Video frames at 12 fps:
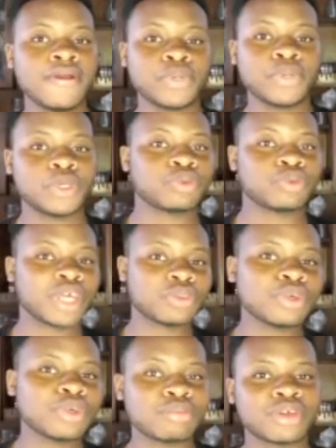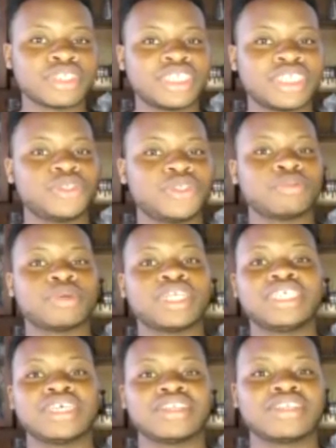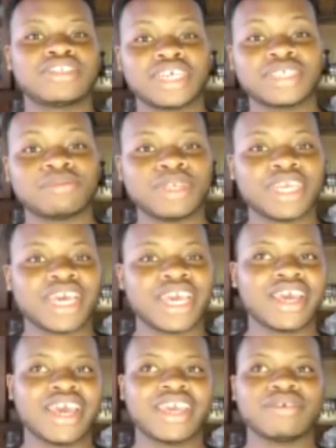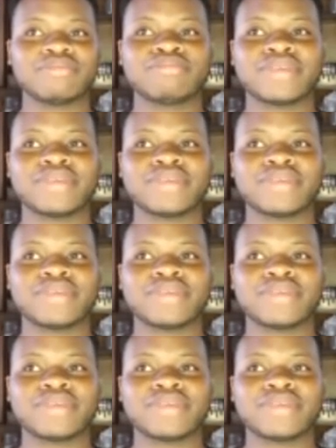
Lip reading: Because when I thought about Dzidzo paDen, trust me, I